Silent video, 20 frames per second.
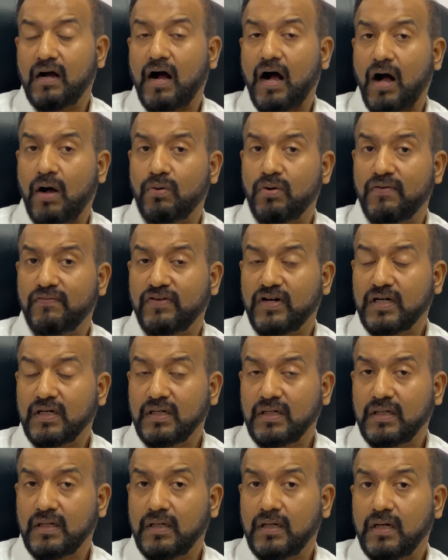
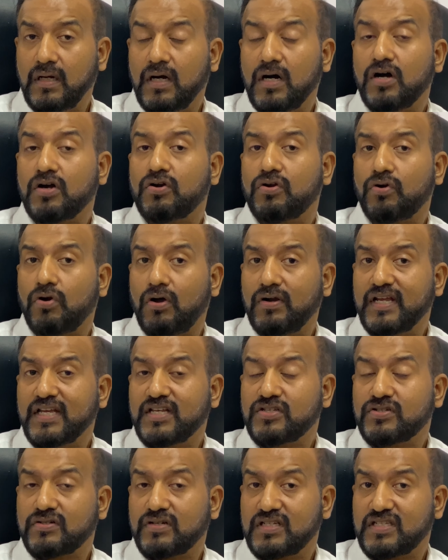However, a chronic
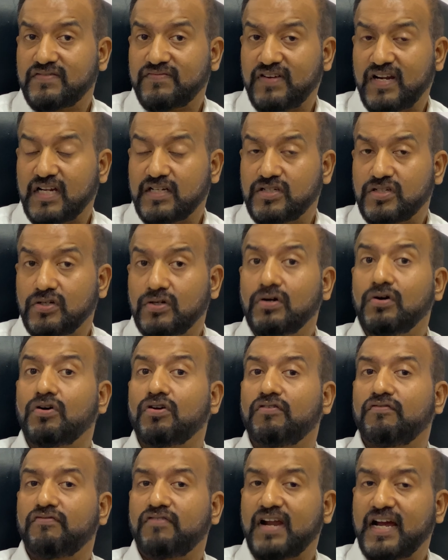stress fracture
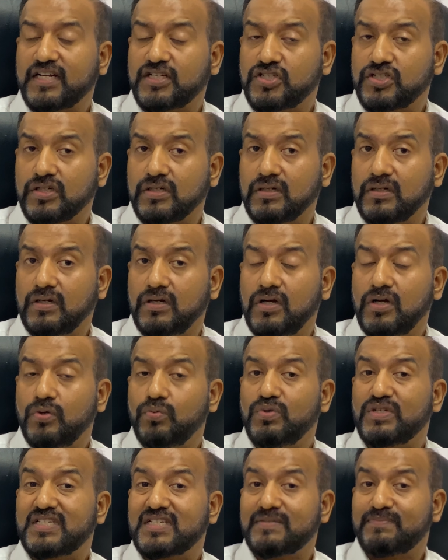or a fracture
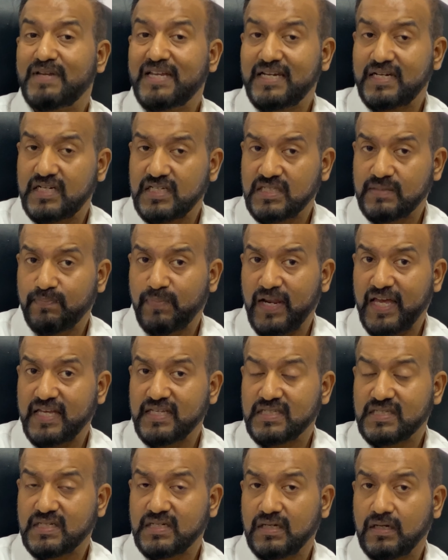which has been
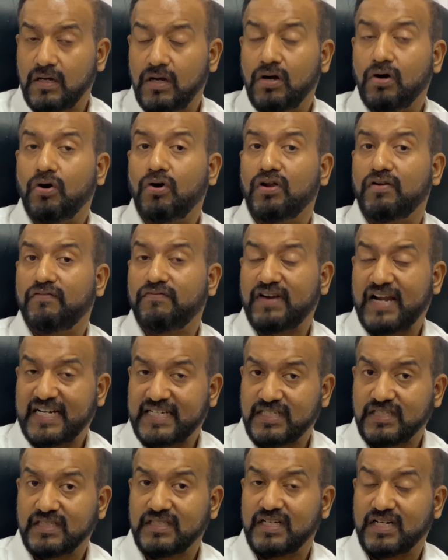displaced or a
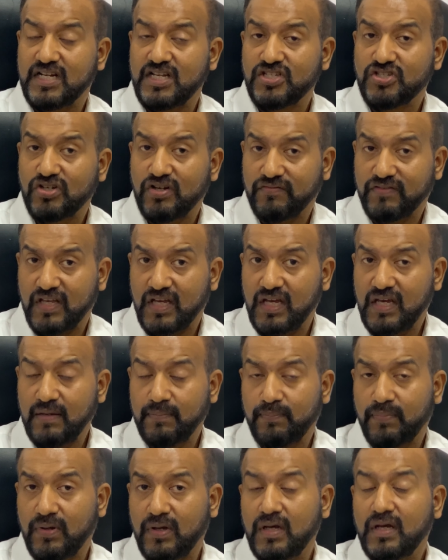fracture in the region of the
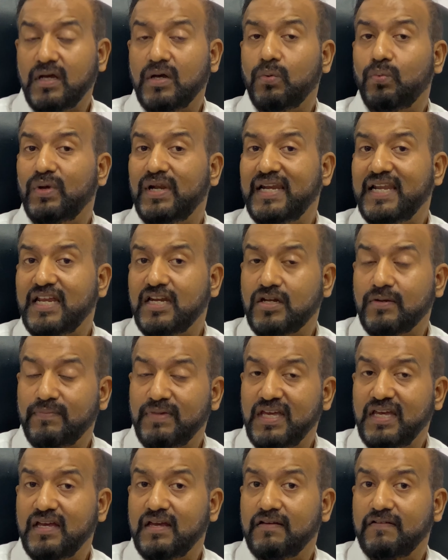hip will need to
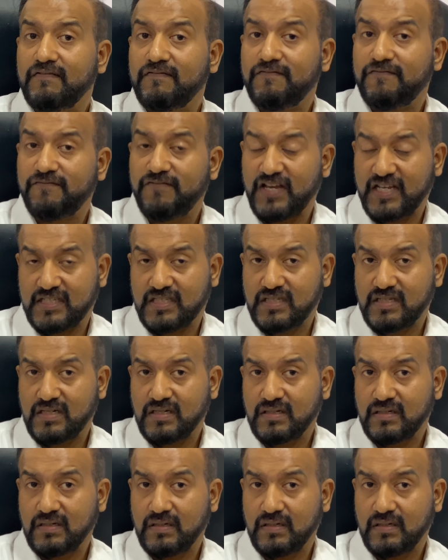be fixed.